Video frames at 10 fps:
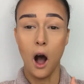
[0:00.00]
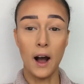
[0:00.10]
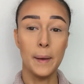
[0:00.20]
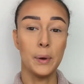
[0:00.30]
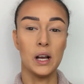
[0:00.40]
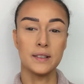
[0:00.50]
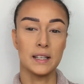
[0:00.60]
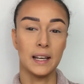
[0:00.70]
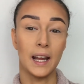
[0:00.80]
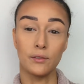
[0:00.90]
I
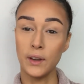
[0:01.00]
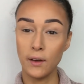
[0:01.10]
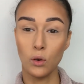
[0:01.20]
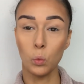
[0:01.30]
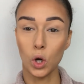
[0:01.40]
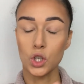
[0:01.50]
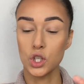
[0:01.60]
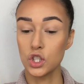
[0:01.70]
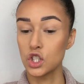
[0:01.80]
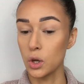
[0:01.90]
personally have never
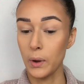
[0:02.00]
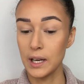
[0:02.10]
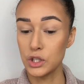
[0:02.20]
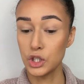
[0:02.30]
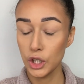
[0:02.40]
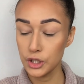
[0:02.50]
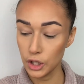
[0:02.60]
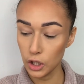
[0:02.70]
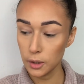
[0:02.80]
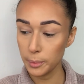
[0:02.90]
watched Zoella's
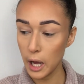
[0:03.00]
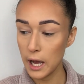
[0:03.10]
YouTube,